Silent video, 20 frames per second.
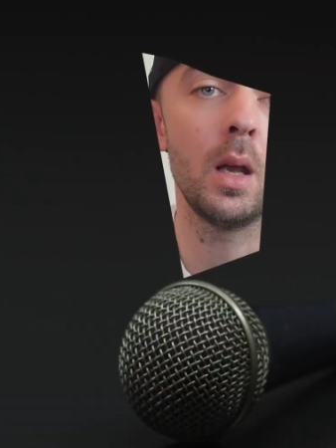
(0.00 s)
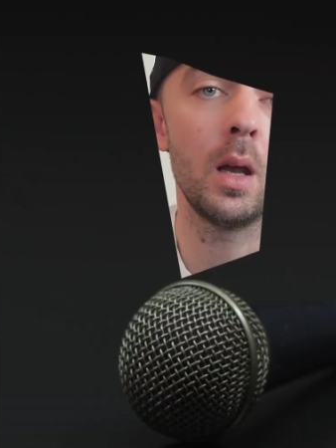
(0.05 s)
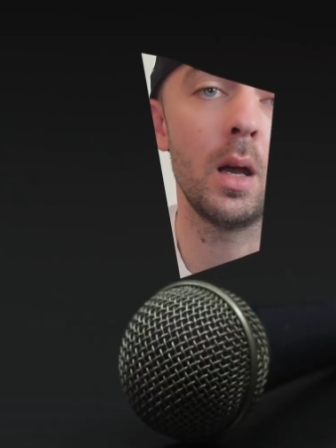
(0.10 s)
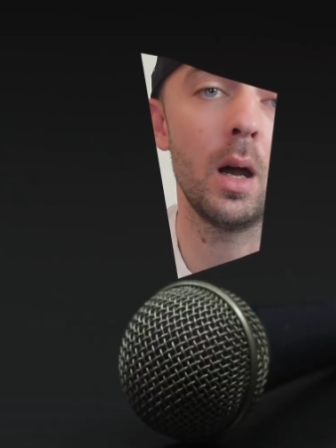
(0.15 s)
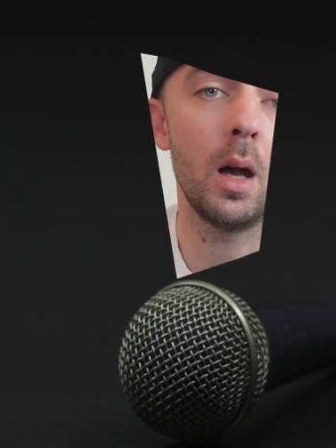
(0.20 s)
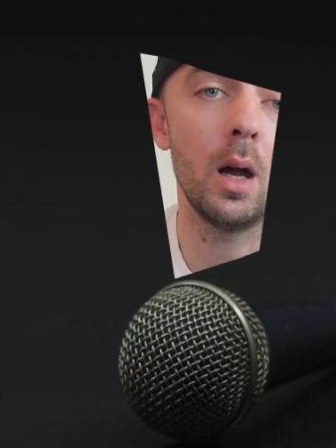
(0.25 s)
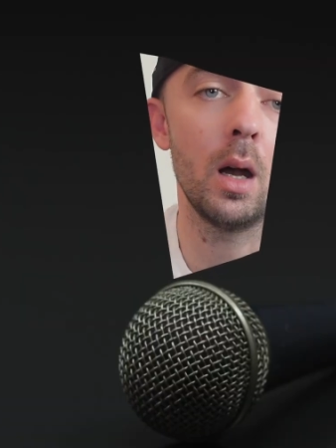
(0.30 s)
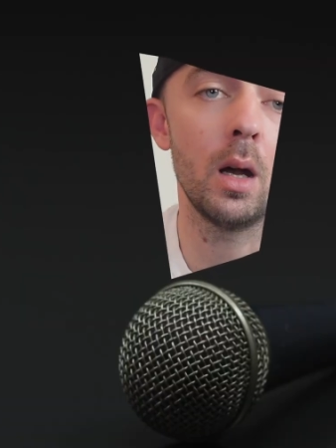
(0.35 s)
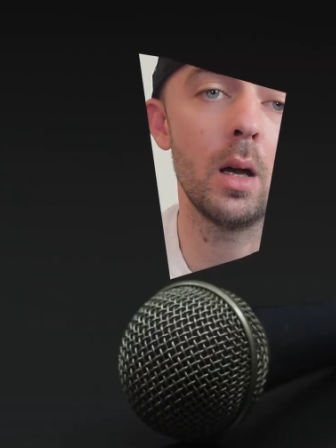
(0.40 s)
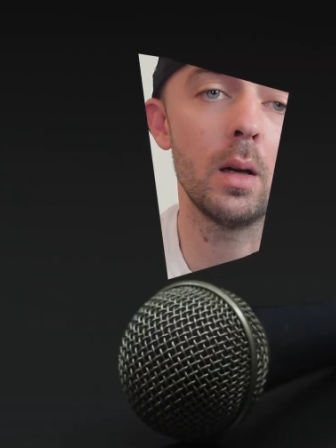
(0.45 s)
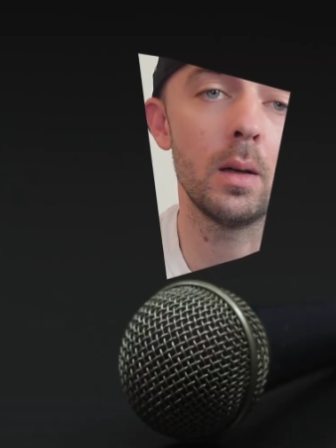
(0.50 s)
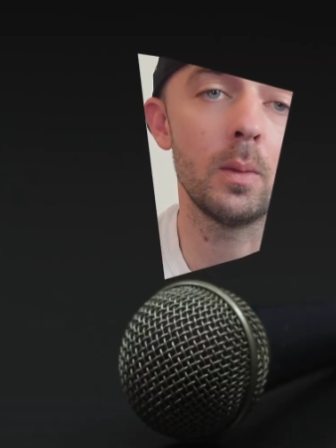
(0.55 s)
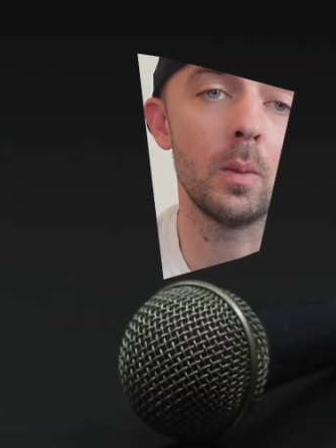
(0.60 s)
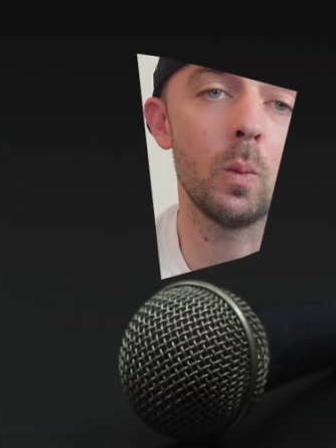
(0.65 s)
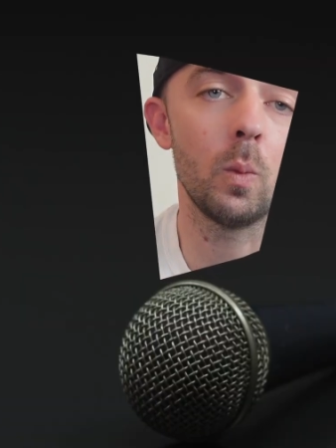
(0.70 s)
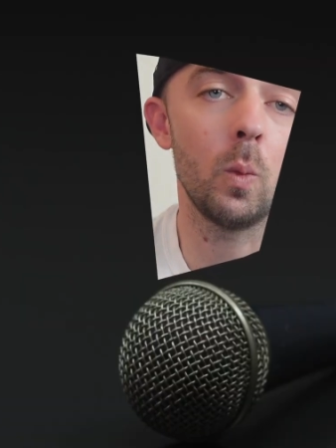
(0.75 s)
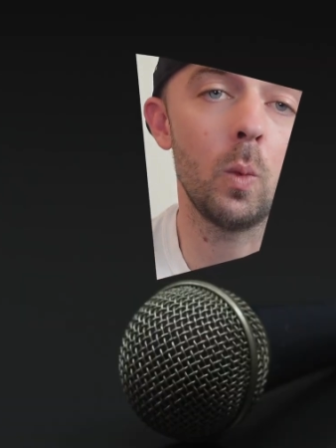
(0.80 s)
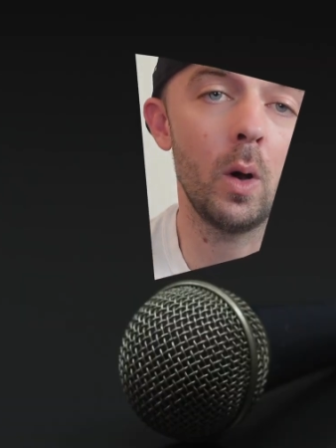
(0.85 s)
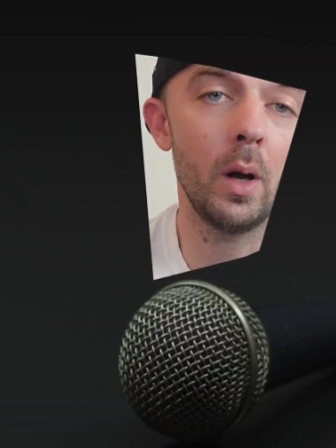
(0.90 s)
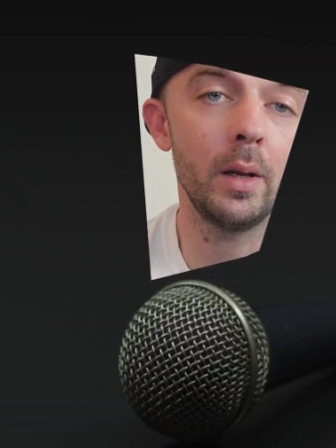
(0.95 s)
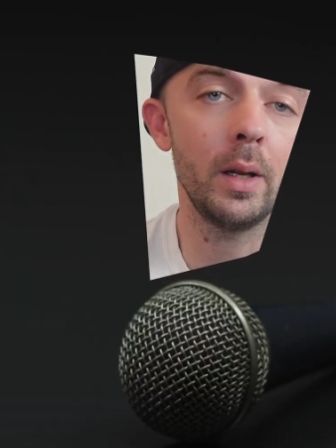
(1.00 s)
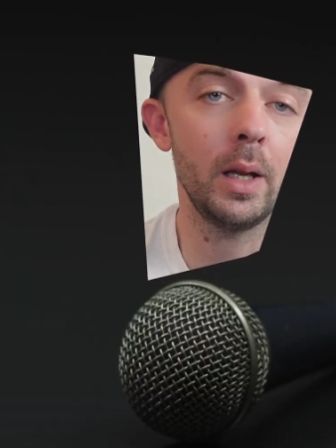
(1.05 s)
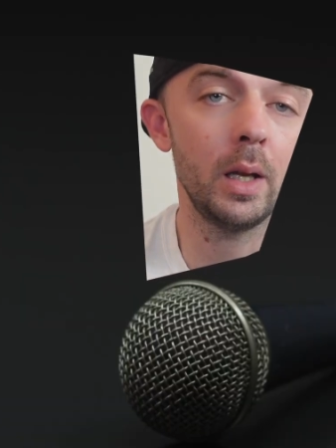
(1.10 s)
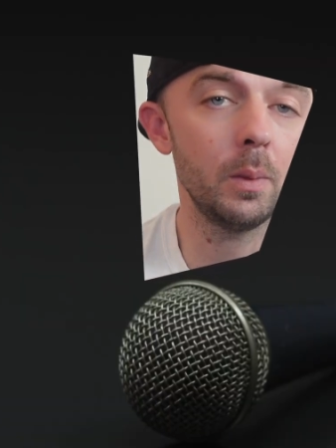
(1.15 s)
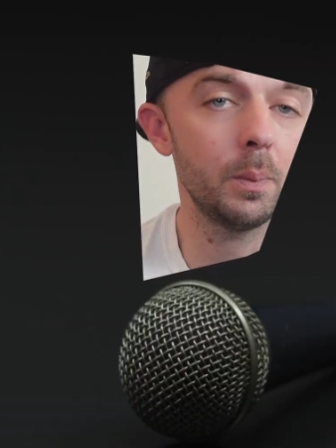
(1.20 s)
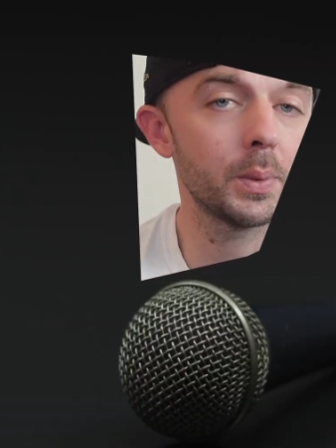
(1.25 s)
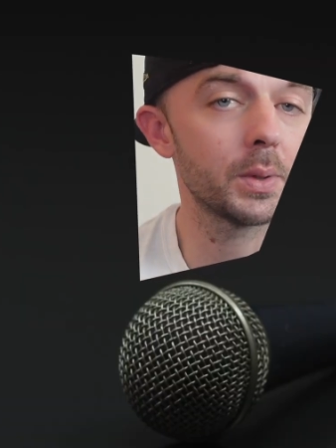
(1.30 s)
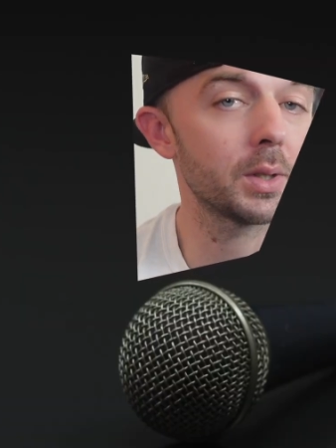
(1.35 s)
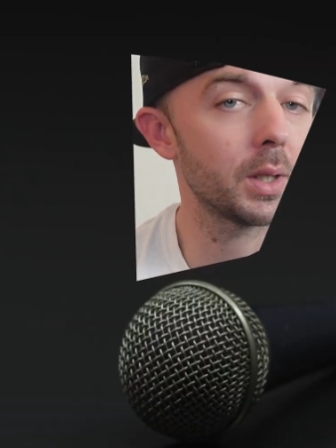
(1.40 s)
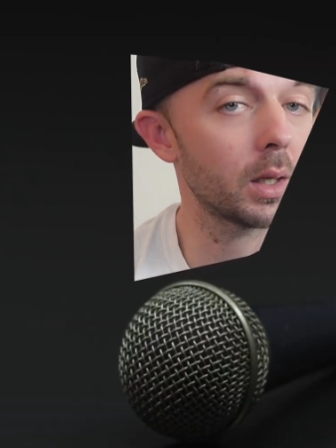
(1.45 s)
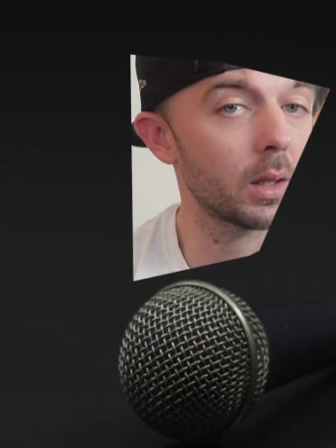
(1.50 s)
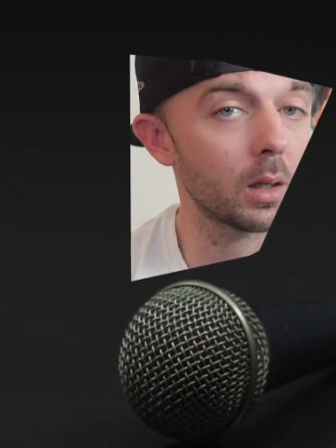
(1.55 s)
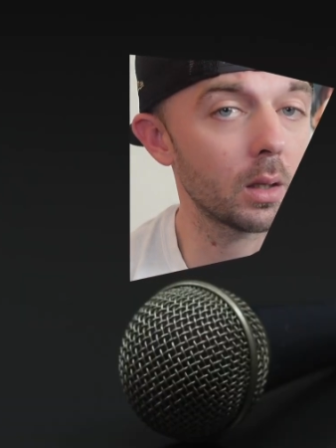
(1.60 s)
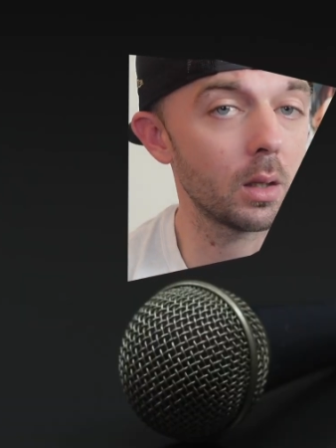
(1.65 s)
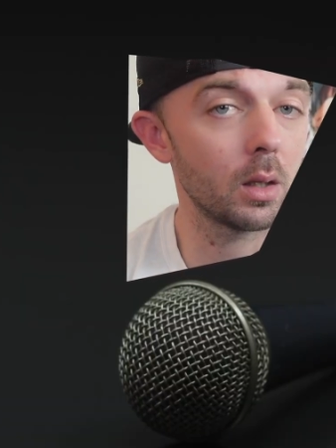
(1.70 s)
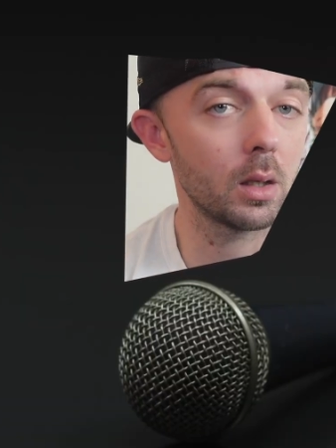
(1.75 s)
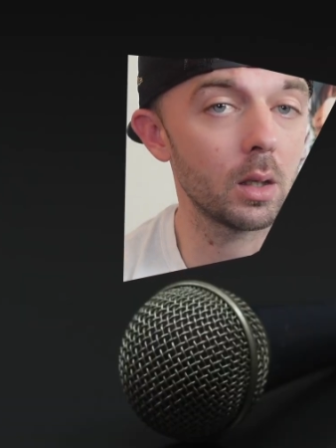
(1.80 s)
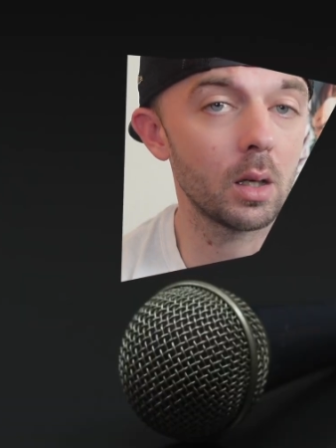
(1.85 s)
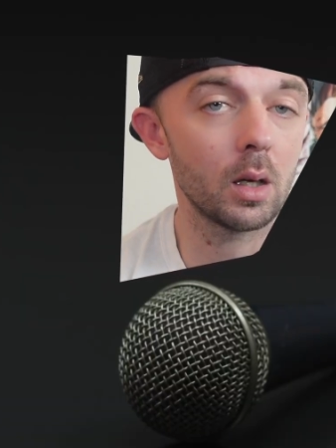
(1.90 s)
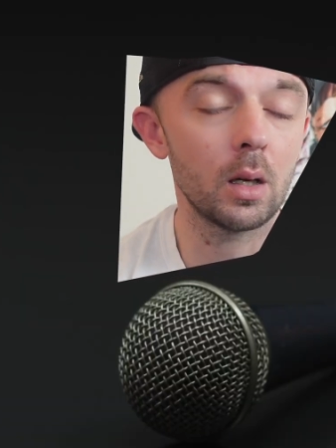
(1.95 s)
One in
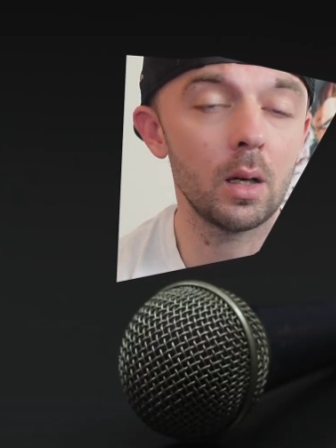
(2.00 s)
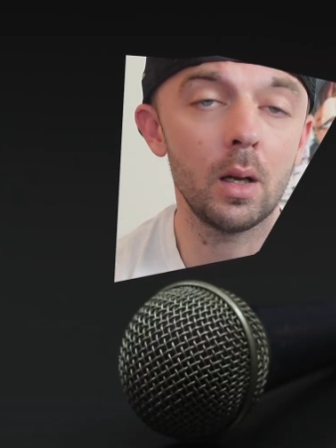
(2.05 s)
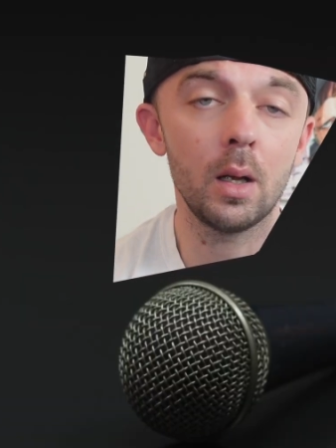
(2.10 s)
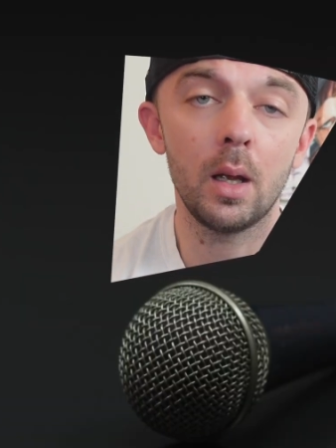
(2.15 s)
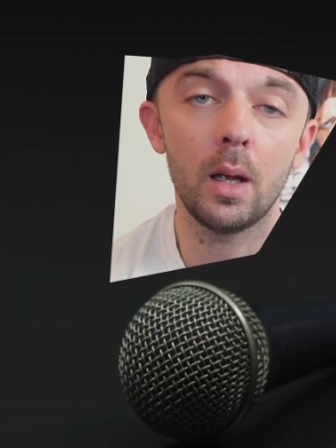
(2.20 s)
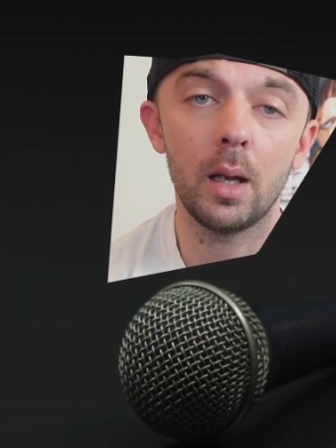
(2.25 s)
particular